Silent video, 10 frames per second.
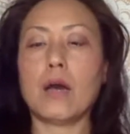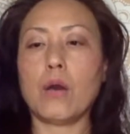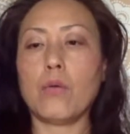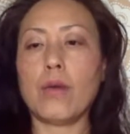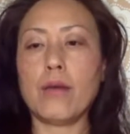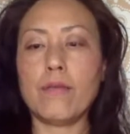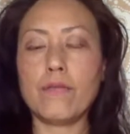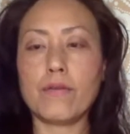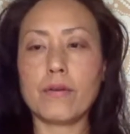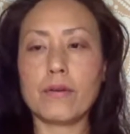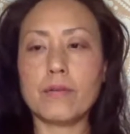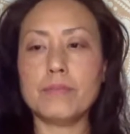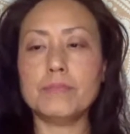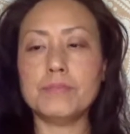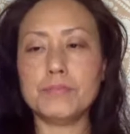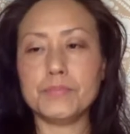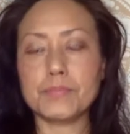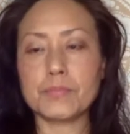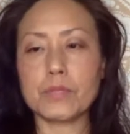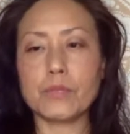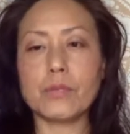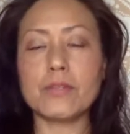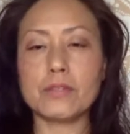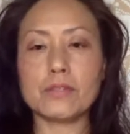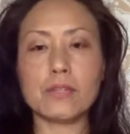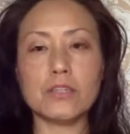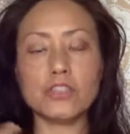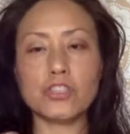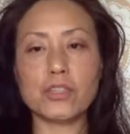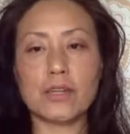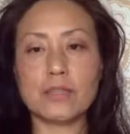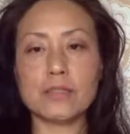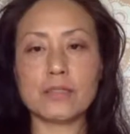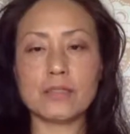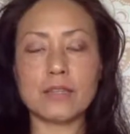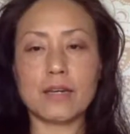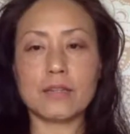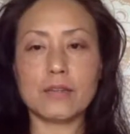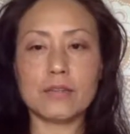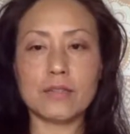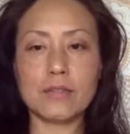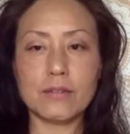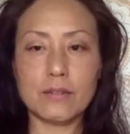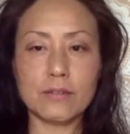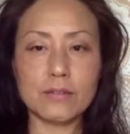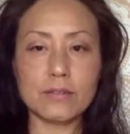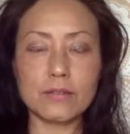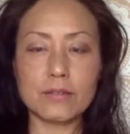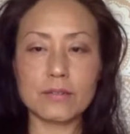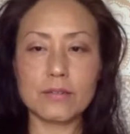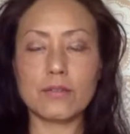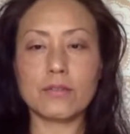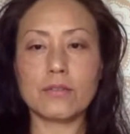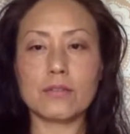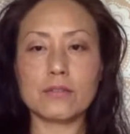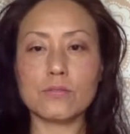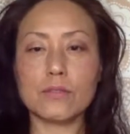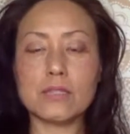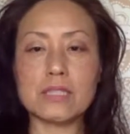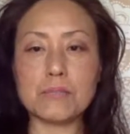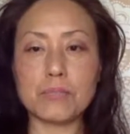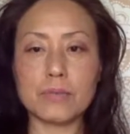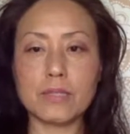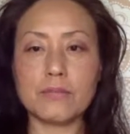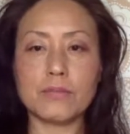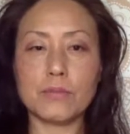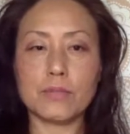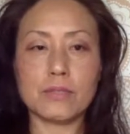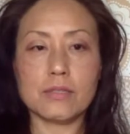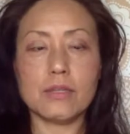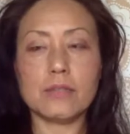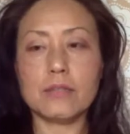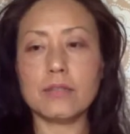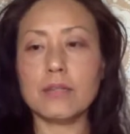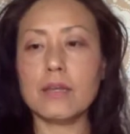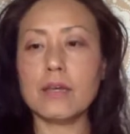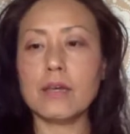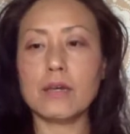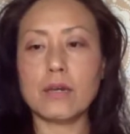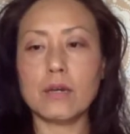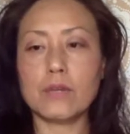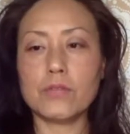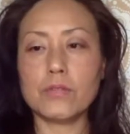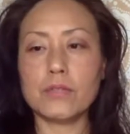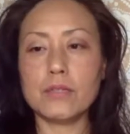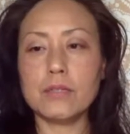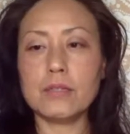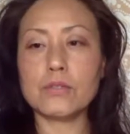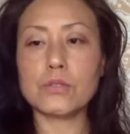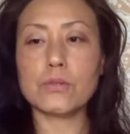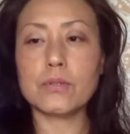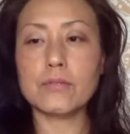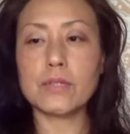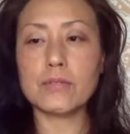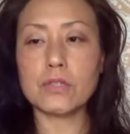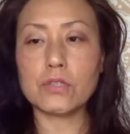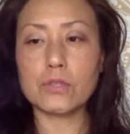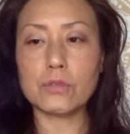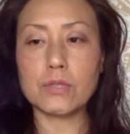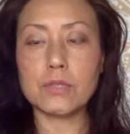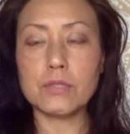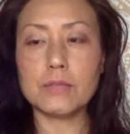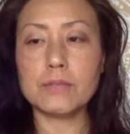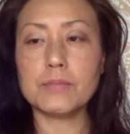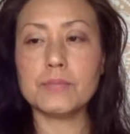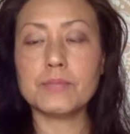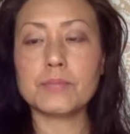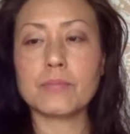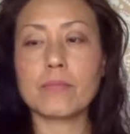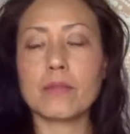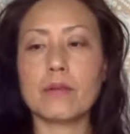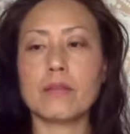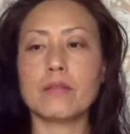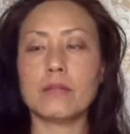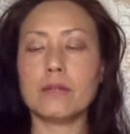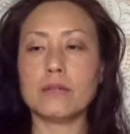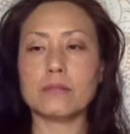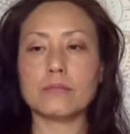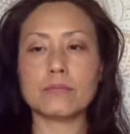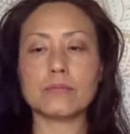However, when the sun shines its light on the earth doesn't really deplete from the sun. However, in the story of Giving Tree, the